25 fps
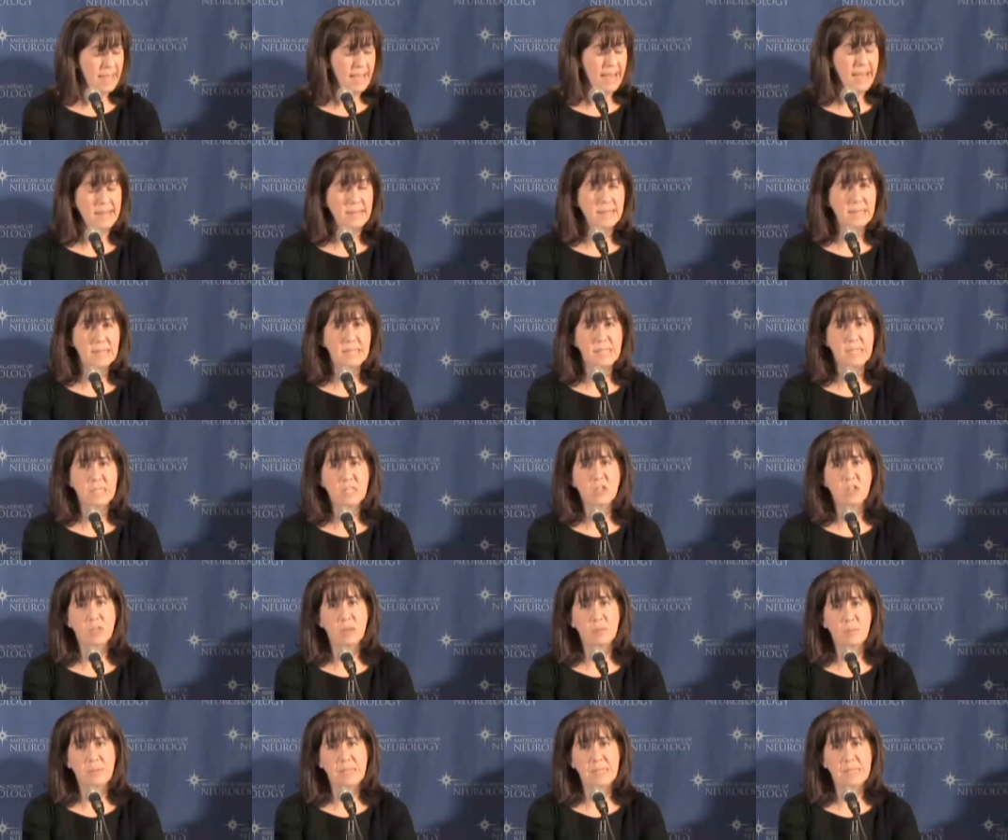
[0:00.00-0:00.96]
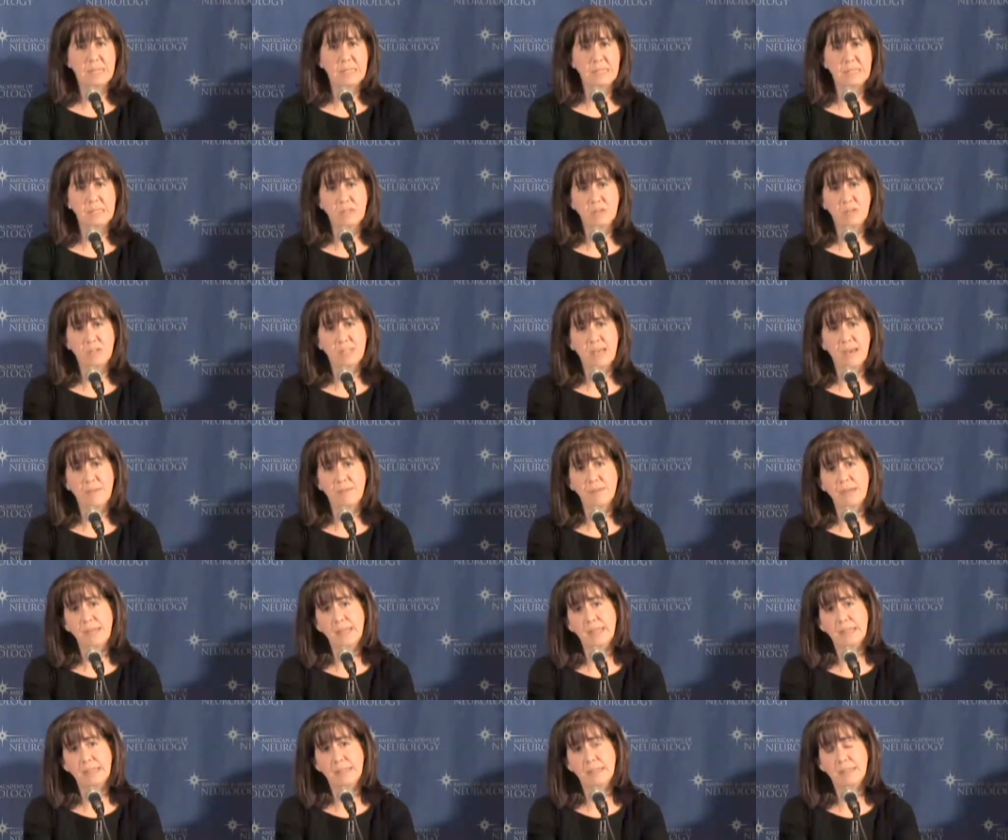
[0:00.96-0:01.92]
And in addition, because there's
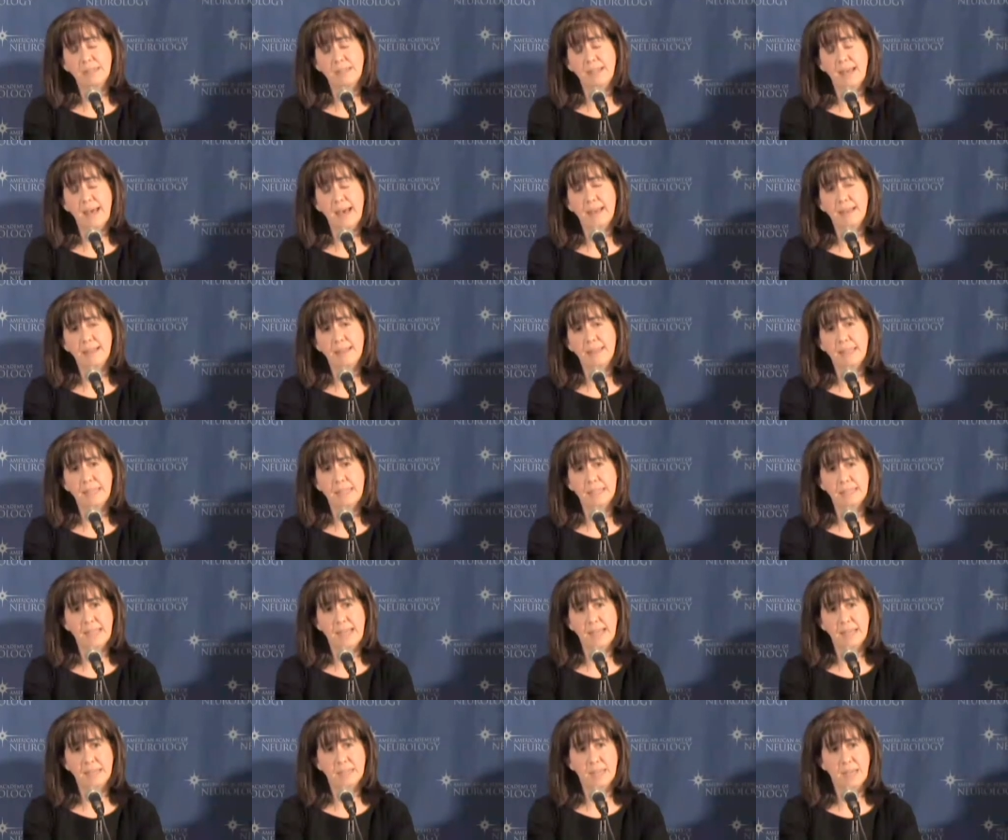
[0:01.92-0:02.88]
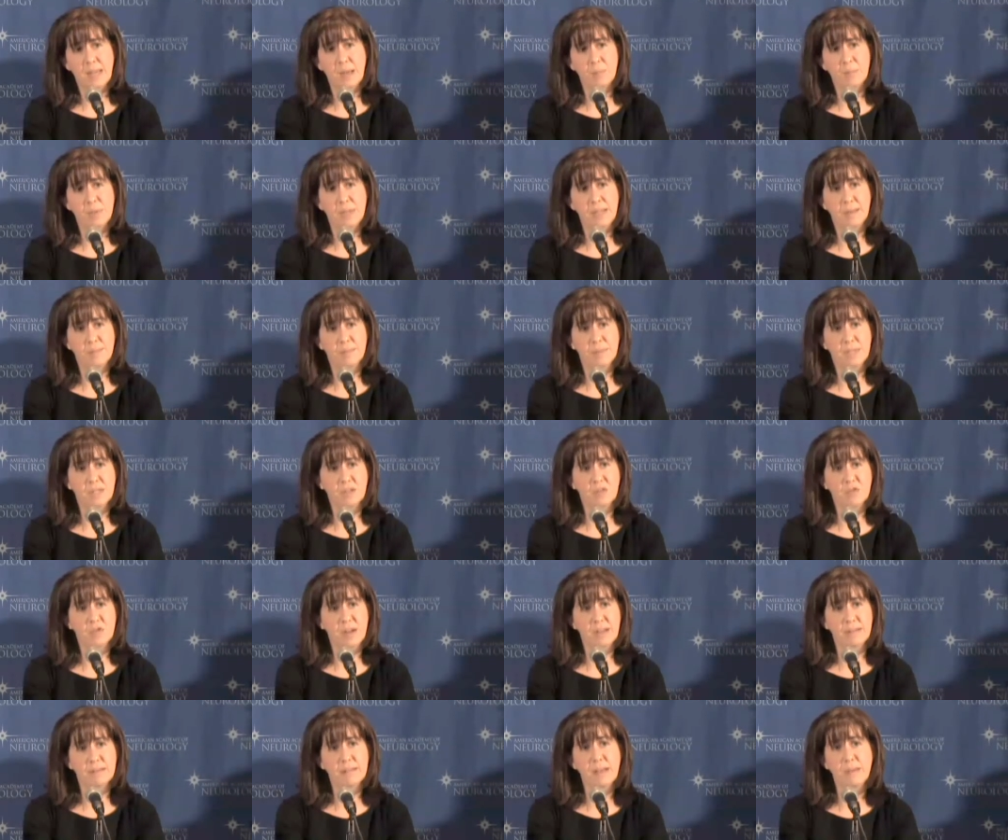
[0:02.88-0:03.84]
evidence that these anti epileptic
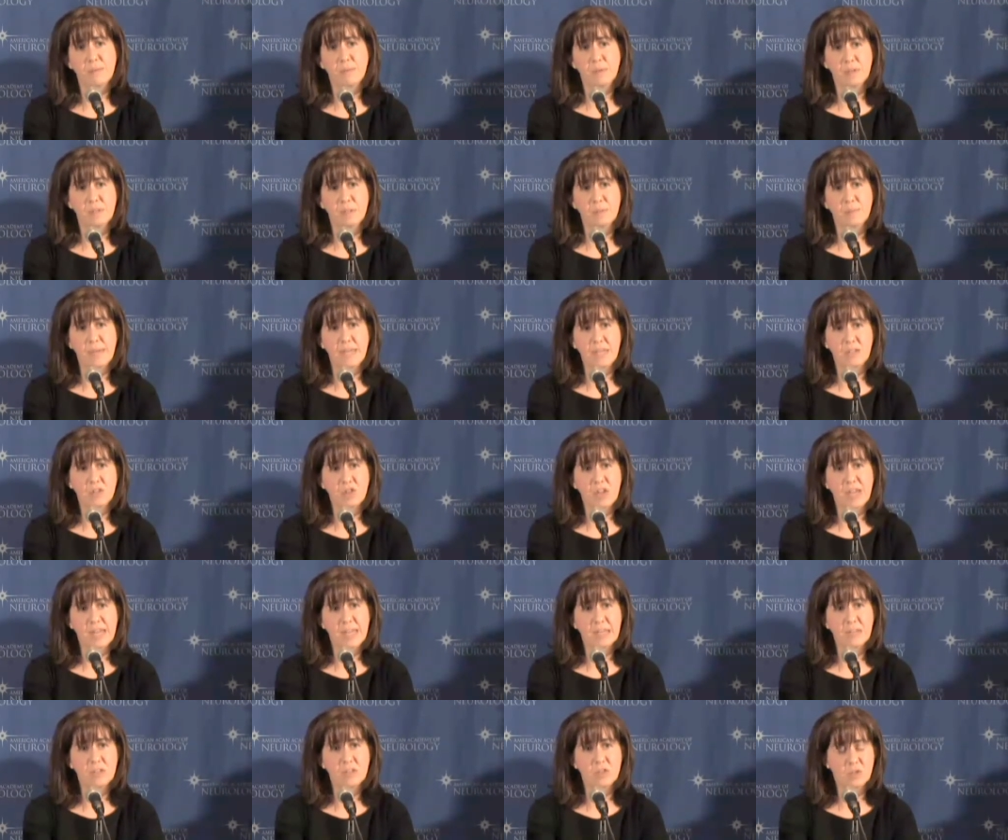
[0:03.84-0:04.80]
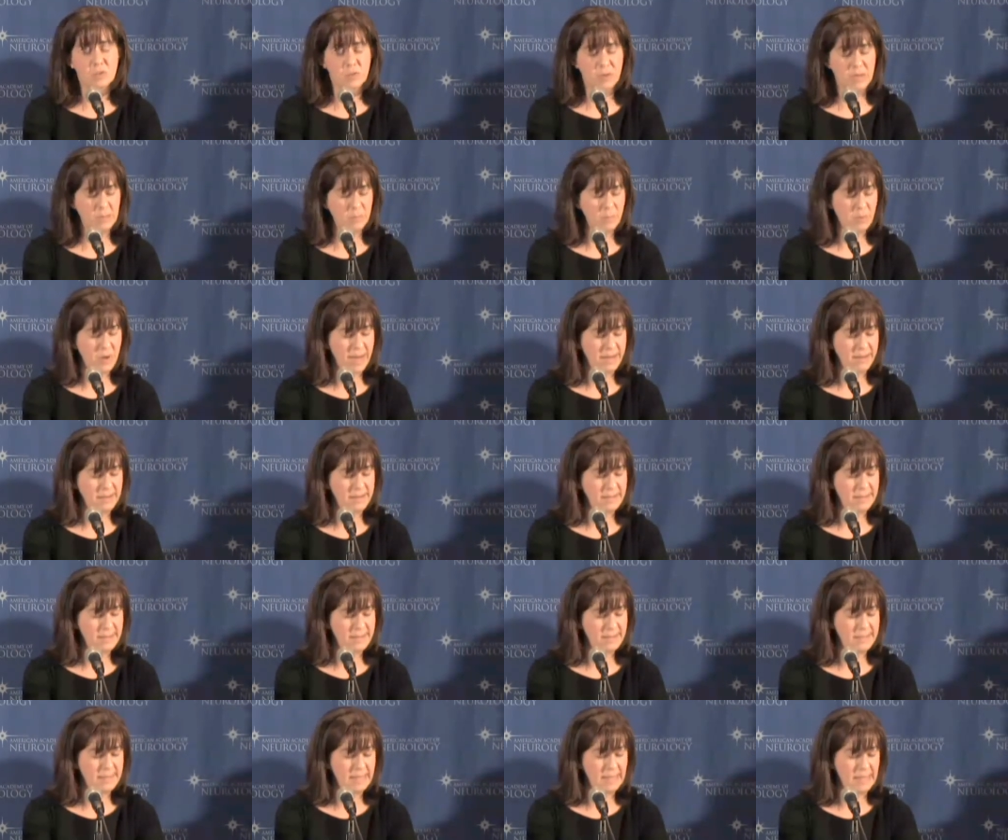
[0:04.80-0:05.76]
drug levels may change during
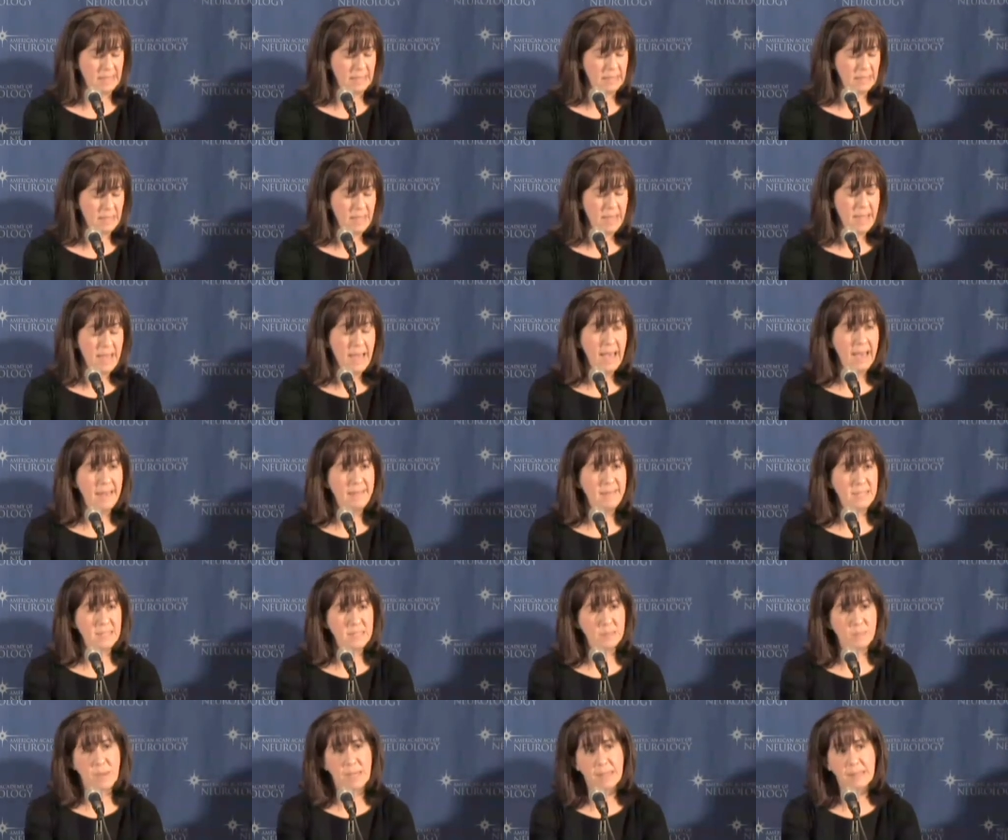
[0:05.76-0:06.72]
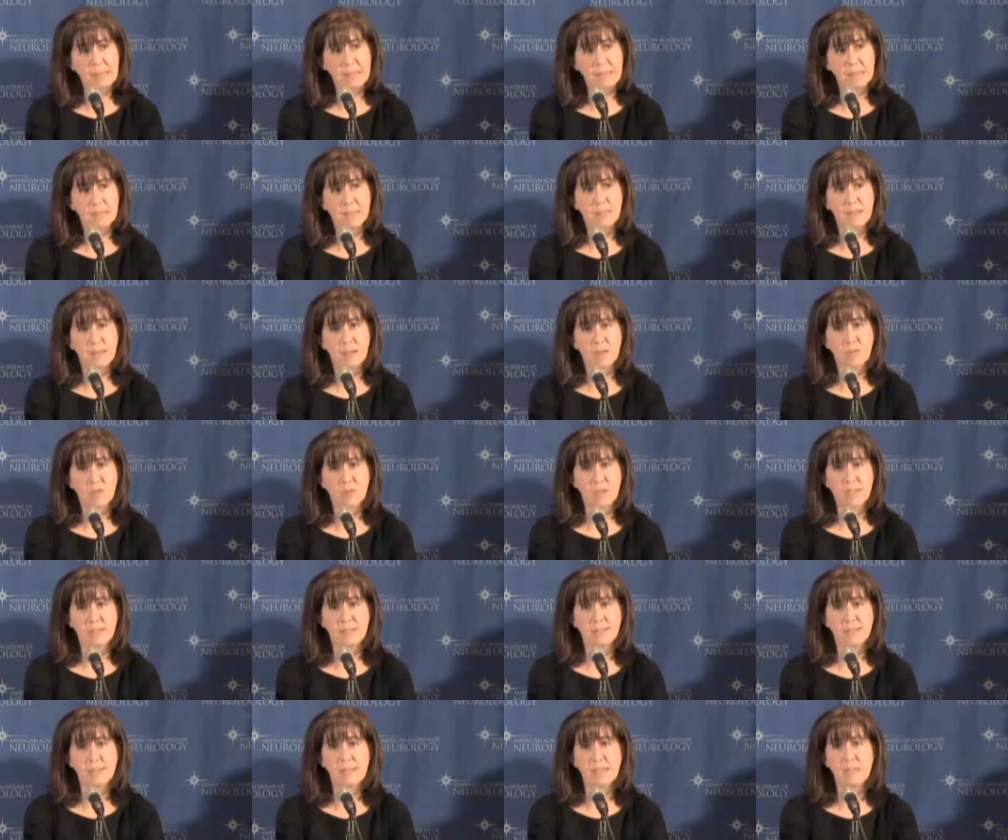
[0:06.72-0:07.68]
pregnancy and this may lead to
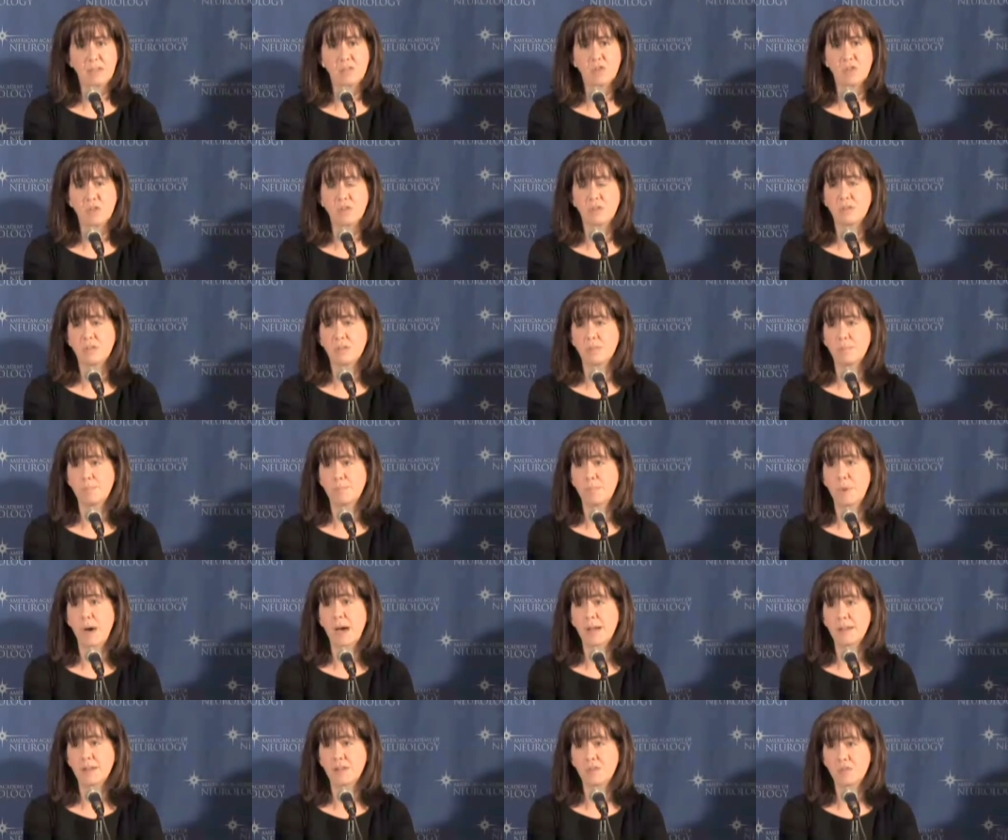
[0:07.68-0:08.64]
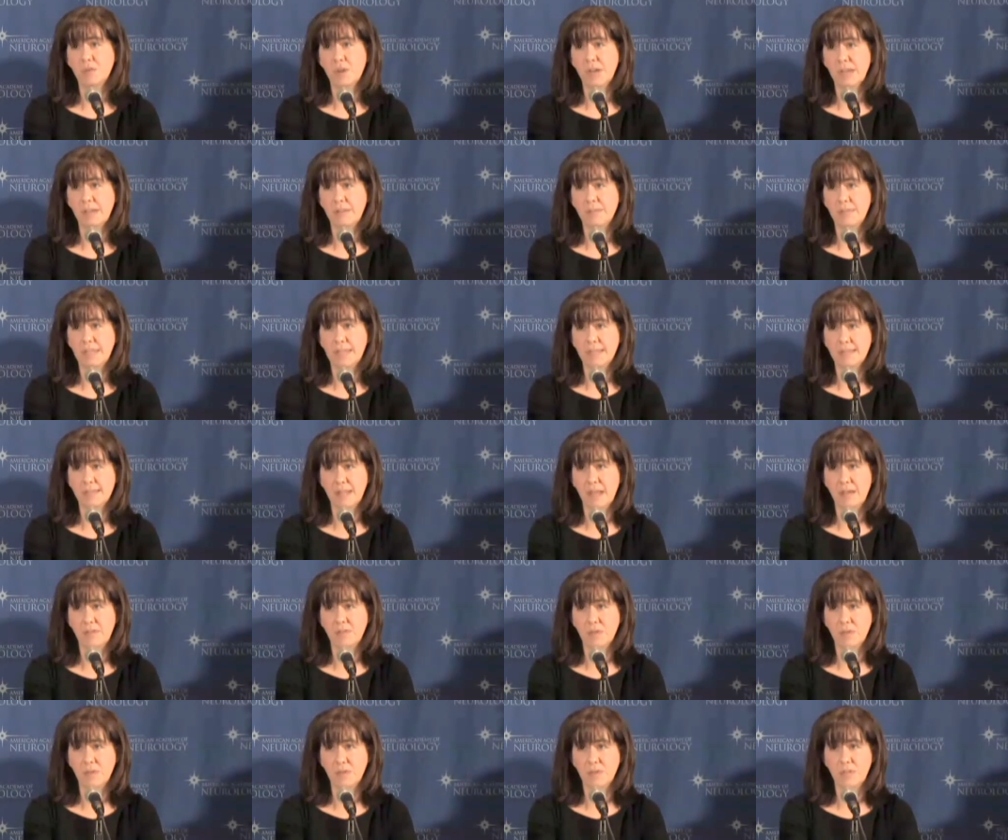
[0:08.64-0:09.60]
increased seizures, monitoring of these
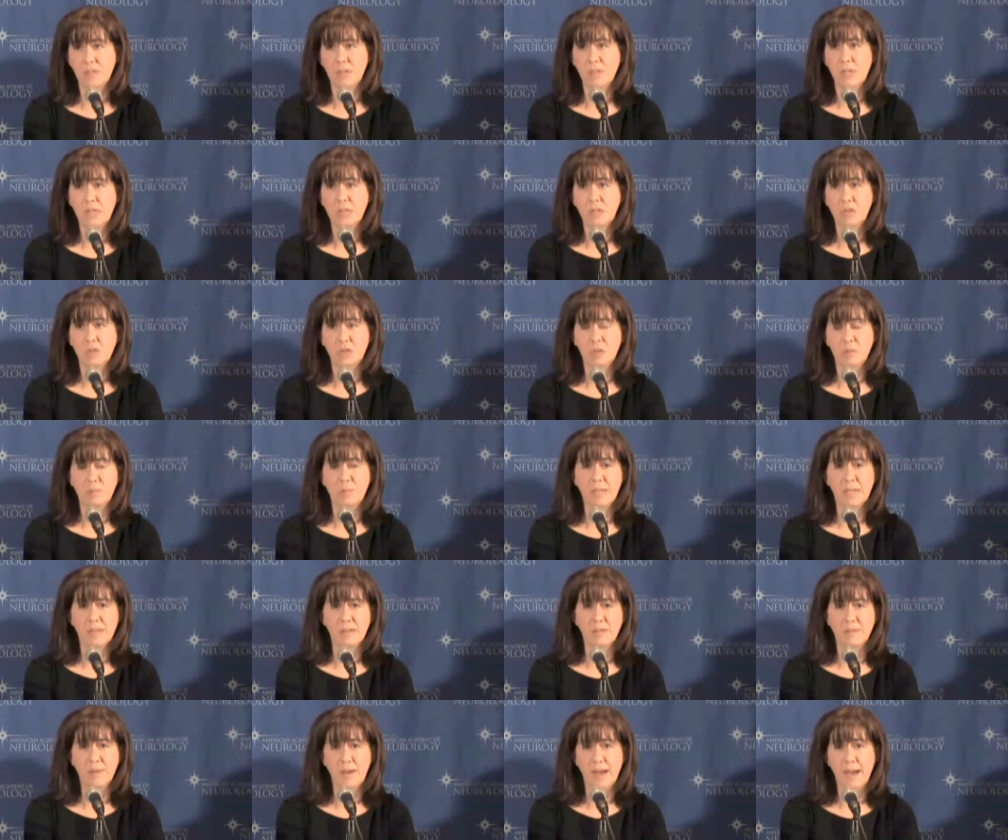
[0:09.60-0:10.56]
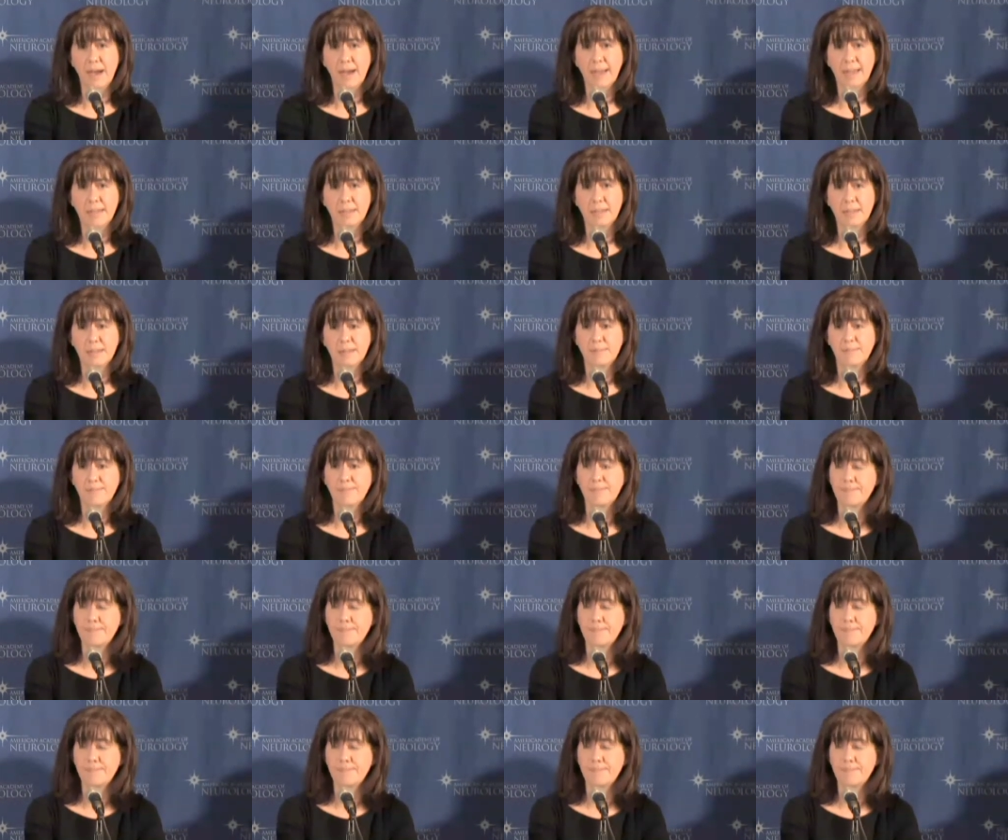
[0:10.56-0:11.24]
levels should be advised.